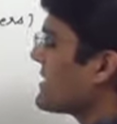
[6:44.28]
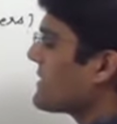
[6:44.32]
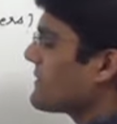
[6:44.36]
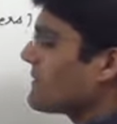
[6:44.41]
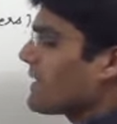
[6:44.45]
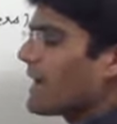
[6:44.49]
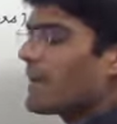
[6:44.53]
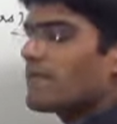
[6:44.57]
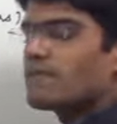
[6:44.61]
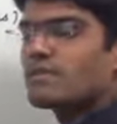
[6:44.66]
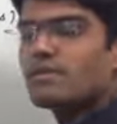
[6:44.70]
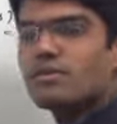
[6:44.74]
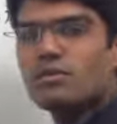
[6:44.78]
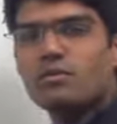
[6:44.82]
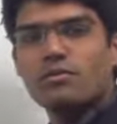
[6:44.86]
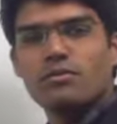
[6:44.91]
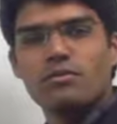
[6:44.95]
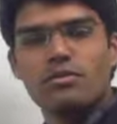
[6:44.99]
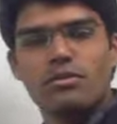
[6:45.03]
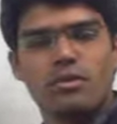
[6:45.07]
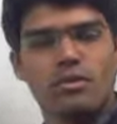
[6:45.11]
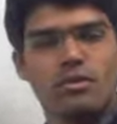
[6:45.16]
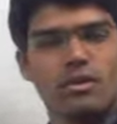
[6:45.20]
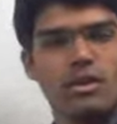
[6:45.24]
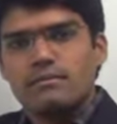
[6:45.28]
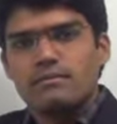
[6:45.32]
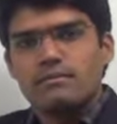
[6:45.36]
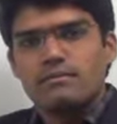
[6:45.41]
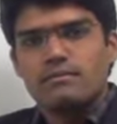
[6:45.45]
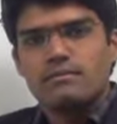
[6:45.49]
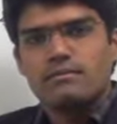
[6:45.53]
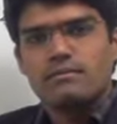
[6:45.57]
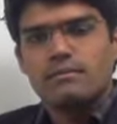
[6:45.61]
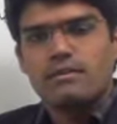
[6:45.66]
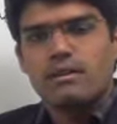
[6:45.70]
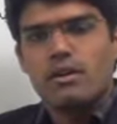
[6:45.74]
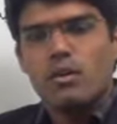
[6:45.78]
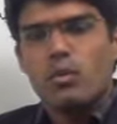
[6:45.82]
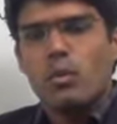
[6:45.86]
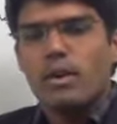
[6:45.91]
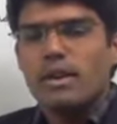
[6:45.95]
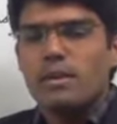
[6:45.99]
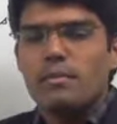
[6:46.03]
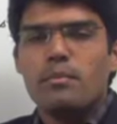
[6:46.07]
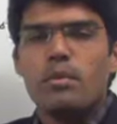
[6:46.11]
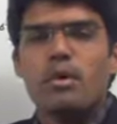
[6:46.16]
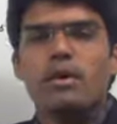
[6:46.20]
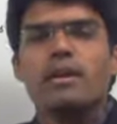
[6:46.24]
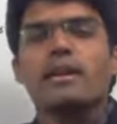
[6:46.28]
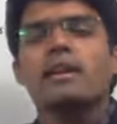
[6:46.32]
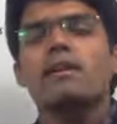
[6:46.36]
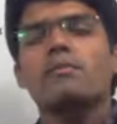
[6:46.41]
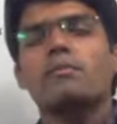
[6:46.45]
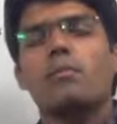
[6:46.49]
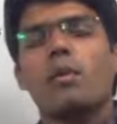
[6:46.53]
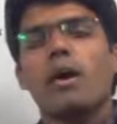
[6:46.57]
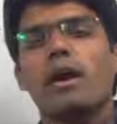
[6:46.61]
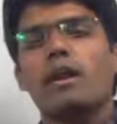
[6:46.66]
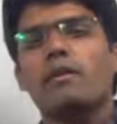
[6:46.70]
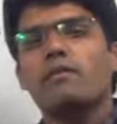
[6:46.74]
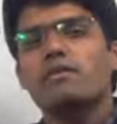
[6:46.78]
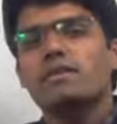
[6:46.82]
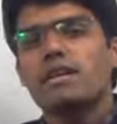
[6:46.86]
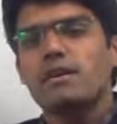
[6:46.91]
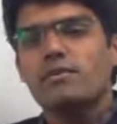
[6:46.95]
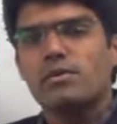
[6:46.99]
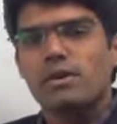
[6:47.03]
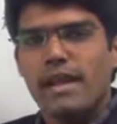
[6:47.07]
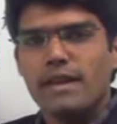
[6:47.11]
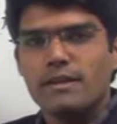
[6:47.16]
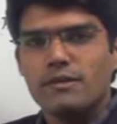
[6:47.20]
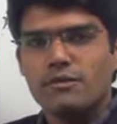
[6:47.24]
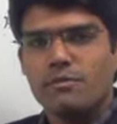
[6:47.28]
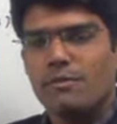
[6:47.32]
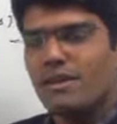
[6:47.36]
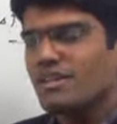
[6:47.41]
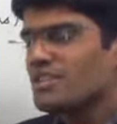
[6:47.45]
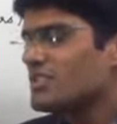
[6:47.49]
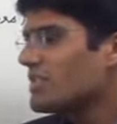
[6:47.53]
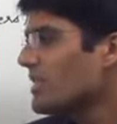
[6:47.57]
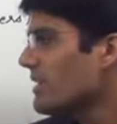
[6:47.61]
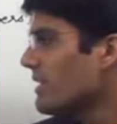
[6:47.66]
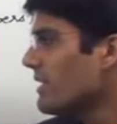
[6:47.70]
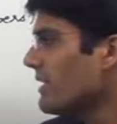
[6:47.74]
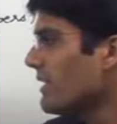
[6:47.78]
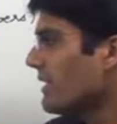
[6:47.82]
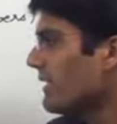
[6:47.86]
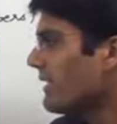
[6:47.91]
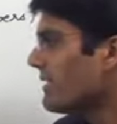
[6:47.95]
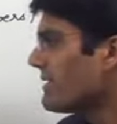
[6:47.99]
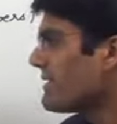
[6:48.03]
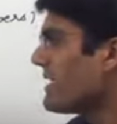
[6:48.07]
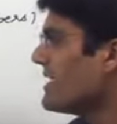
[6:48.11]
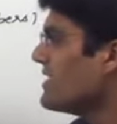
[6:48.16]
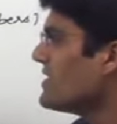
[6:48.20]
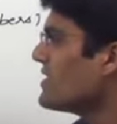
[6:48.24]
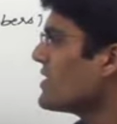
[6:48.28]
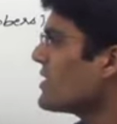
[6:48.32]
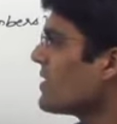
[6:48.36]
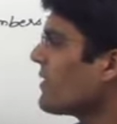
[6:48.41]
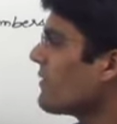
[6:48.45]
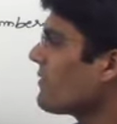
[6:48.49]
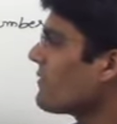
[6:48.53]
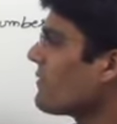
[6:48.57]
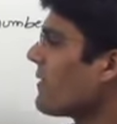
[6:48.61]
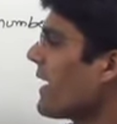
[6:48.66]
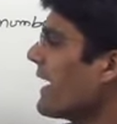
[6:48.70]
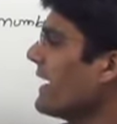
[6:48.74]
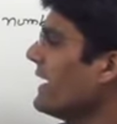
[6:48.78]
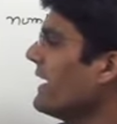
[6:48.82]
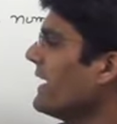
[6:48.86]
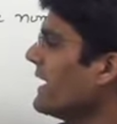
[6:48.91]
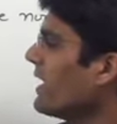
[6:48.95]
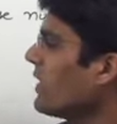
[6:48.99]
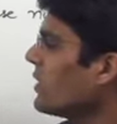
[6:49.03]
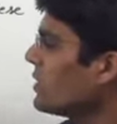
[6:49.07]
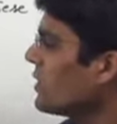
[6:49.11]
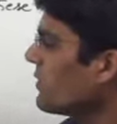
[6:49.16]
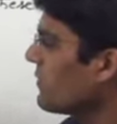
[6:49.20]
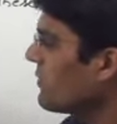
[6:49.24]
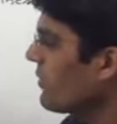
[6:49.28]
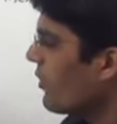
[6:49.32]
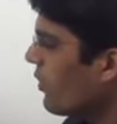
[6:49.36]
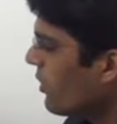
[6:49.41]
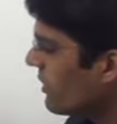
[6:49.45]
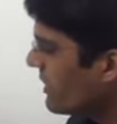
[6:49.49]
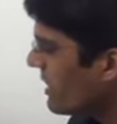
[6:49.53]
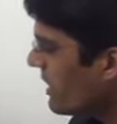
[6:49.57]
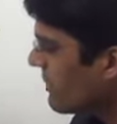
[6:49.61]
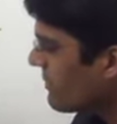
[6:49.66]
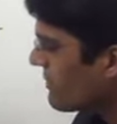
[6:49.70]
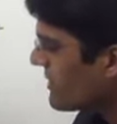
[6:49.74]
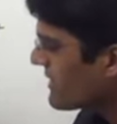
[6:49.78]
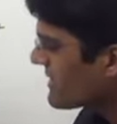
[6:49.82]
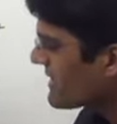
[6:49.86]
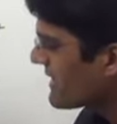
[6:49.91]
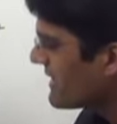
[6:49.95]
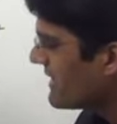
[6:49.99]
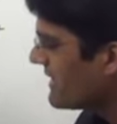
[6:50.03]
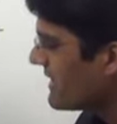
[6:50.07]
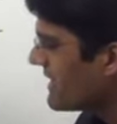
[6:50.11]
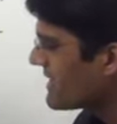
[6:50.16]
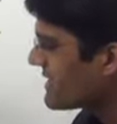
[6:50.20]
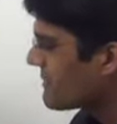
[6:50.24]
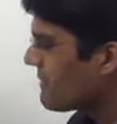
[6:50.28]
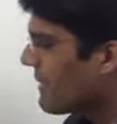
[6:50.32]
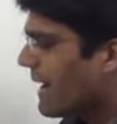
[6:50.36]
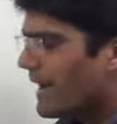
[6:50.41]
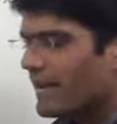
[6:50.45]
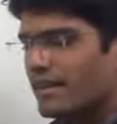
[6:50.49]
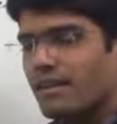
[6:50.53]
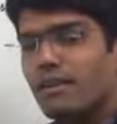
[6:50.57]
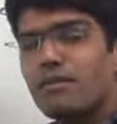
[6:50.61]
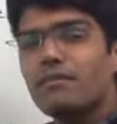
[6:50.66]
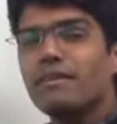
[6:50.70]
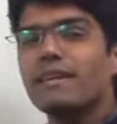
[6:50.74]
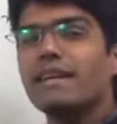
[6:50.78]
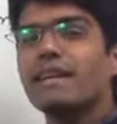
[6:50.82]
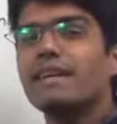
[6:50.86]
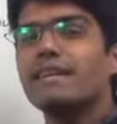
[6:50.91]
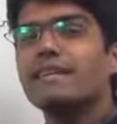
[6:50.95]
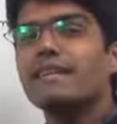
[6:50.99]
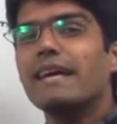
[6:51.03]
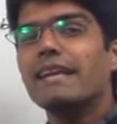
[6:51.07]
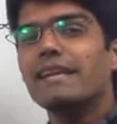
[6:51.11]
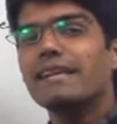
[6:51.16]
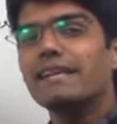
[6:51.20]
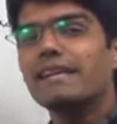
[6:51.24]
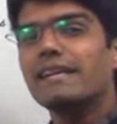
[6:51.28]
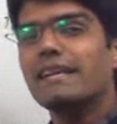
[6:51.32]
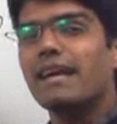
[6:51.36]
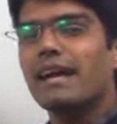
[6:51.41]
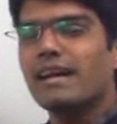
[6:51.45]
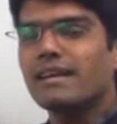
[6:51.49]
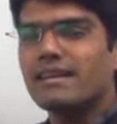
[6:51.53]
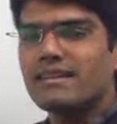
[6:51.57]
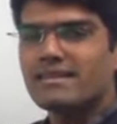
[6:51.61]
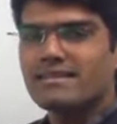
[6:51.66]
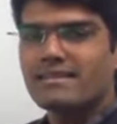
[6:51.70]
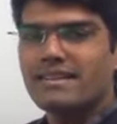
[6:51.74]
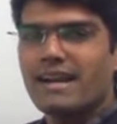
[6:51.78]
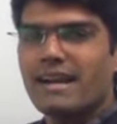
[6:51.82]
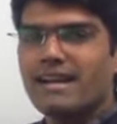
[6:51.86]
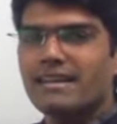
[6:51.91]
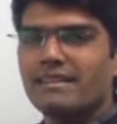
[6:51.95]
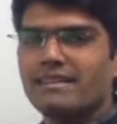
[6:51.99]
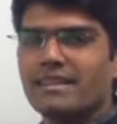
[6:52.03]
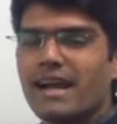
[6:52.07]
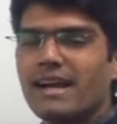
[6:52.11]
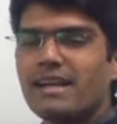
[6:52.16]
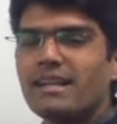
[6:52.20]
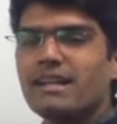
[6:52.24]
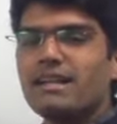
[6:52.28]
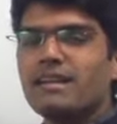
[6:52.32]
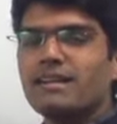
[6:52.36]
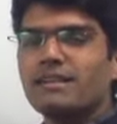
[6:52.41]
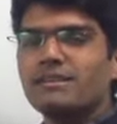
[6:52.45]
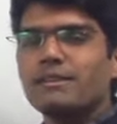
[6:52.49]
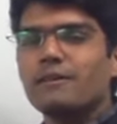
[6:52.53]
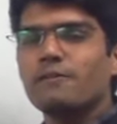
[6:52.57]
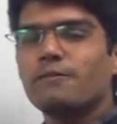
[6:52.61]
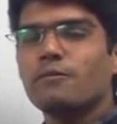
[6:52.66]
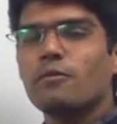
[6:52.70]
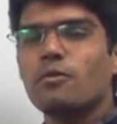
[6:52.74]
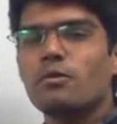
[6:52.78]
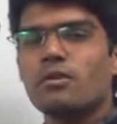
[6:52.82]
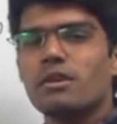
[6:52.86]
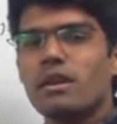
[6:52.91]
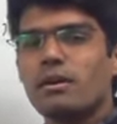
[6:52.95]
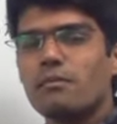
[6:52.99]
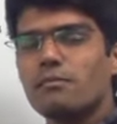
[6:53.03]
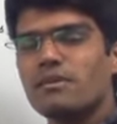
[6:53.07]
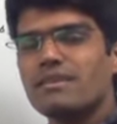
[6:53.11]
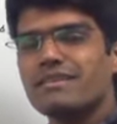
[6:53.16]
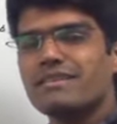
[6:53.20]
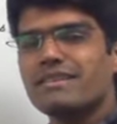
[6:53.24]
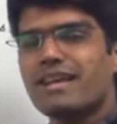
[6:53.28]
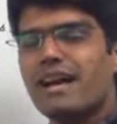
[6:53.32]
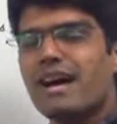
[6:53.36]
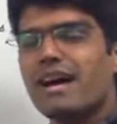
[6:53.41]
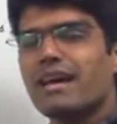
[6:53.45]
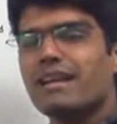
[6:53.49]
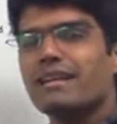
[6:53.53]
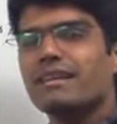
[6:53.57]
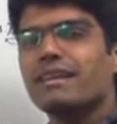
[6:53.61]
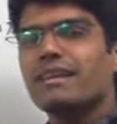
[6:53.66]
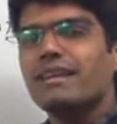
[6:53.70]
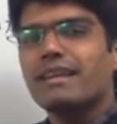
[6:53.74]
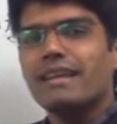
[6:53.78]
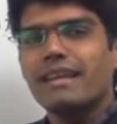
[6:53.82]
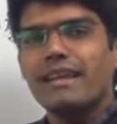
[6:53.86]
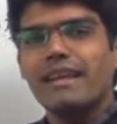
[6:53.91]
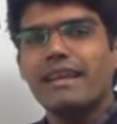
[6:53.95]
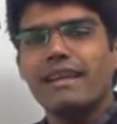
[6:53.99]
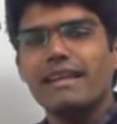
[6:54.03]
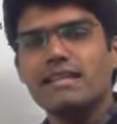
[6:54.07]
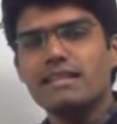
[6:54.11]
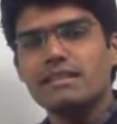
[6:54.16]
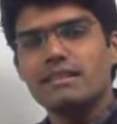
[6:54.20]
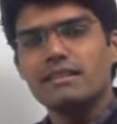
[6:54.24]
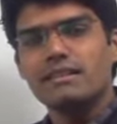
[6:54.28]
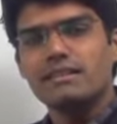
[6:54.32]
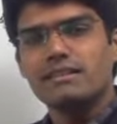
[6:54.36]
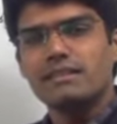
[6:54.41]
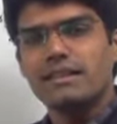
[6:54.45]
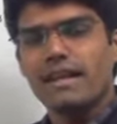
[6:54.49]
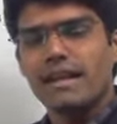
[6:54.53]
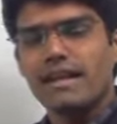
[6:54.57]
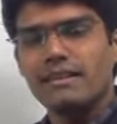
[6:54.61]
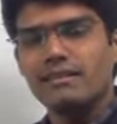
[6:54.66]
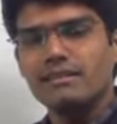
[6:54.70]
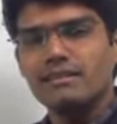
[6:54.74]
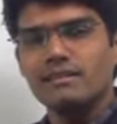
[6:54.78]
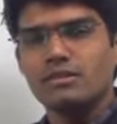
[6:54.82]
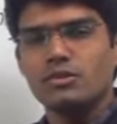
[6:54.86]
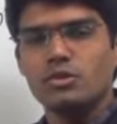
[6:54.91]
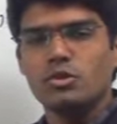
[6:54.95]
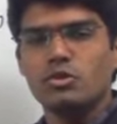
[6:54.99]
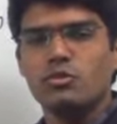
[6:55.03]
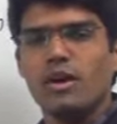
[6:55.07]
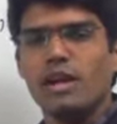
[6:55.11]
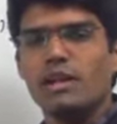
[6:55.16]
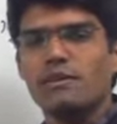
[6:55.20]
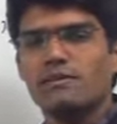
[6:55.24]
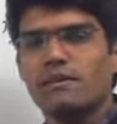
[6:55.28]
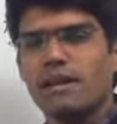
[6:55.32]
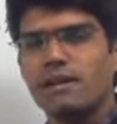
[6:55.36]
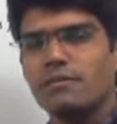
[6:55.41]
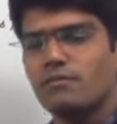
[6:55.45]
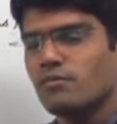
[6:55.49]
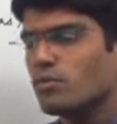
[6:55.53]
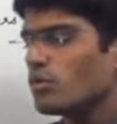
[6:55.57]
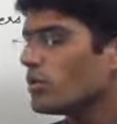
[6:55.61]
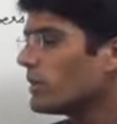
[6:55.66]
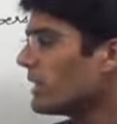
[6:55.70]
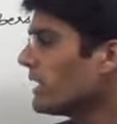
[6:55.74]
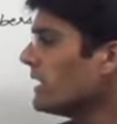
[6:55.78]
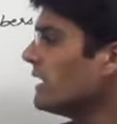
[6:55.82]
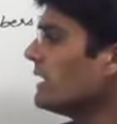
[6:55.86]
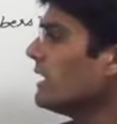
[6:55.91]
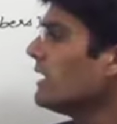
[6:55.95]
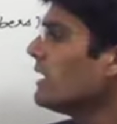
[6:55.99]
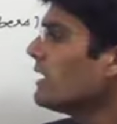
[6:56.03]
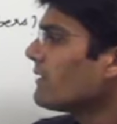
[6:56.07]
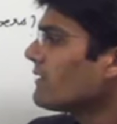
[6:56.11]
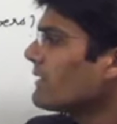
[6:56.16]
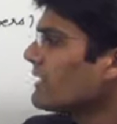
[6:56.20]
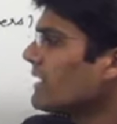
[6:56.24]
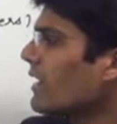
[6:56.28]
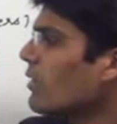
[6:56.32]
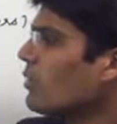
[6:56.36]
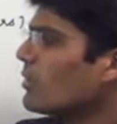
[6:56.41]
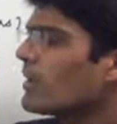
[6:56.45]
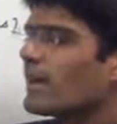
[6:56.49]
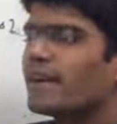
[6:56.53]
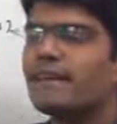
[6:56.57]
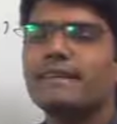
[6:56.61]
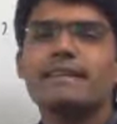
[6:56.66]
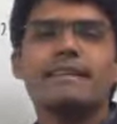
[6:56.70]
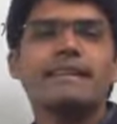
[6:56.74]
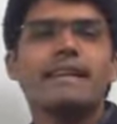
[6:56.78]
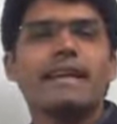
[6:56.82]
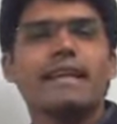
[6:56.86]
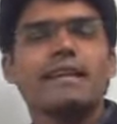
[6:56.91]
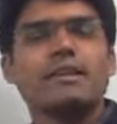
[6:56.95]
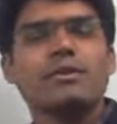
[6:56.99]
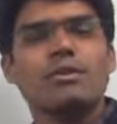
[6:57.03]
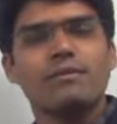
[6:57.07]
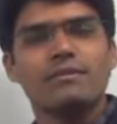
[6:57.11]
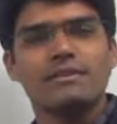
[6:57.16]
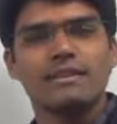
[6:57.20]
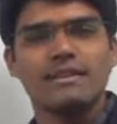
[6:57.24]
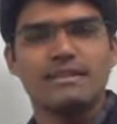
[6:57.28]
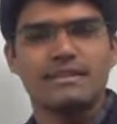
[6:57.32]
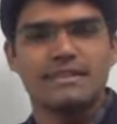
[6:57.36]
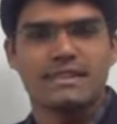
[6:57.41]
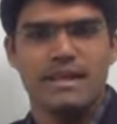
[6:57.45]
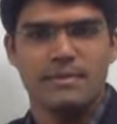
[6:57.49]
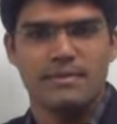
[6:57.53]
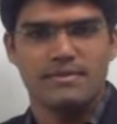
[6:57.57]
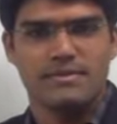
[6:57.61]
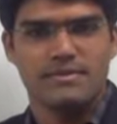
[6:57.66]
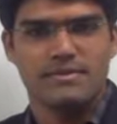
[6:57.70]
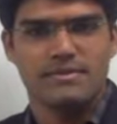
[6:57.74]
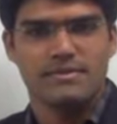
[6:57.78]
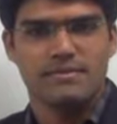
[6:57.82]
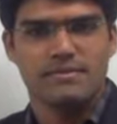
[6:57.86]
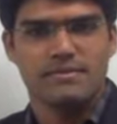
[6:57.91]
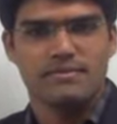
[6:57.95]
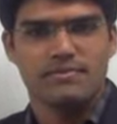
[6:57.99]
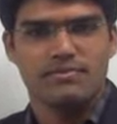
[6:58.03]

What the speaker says: is 504. One important point which I would like to mention here is, instead of finding out the 4 numbers in this manner, we can directly understand that the 4 numbers are 8, 10, 12 and 14 without writing any of these steps.